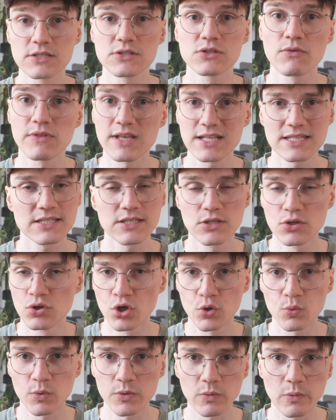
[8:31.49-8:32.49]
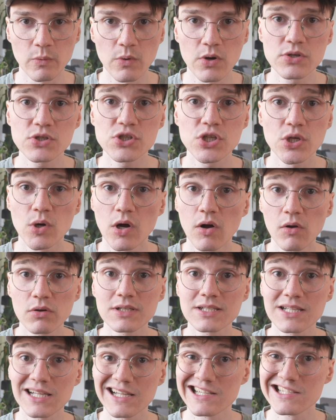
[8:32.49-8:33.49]
So that's not what we want. So hold
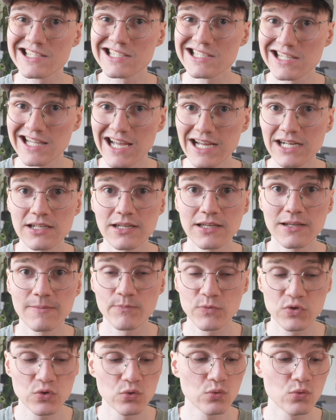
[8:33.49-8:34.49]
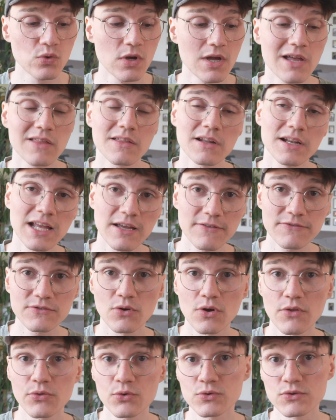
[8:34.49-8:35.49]
it slightly to the left
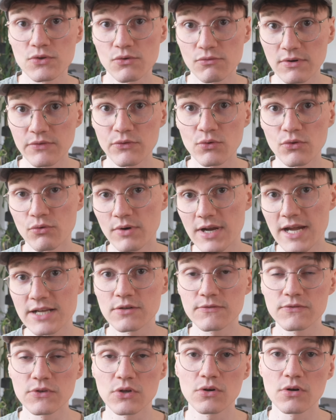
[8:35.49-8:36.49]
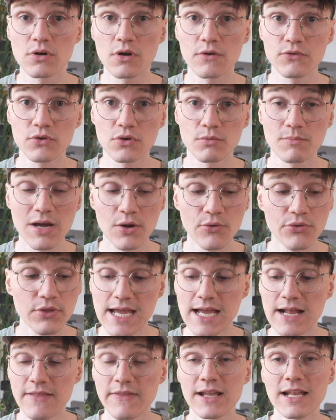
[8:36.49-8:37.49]
or to the right of your mouth,
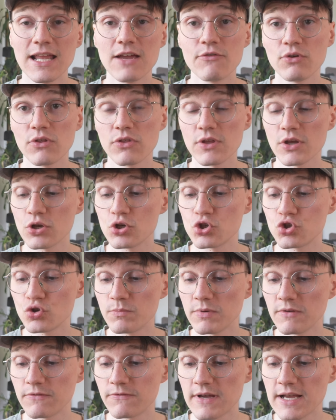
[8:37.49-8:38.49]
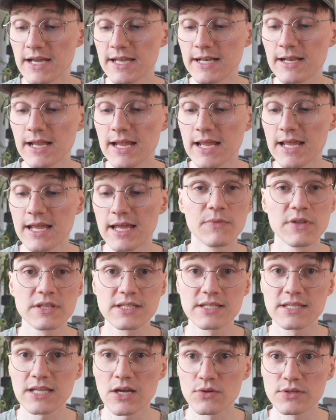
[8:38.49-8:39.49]
and then everything should be fine. This
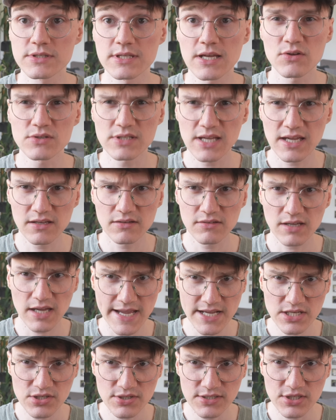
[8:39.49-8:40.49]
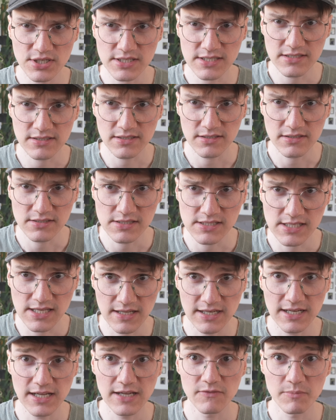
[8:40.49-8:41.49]
is how it sounds. I actually just see
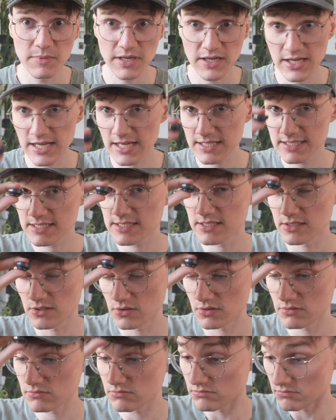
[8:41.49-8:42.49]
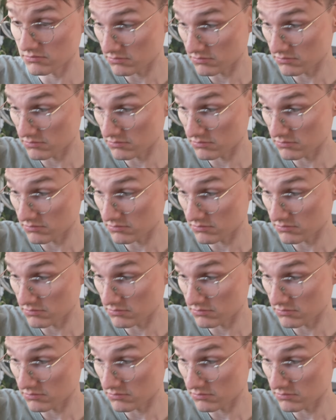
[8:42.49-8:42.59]
that I have my head still on.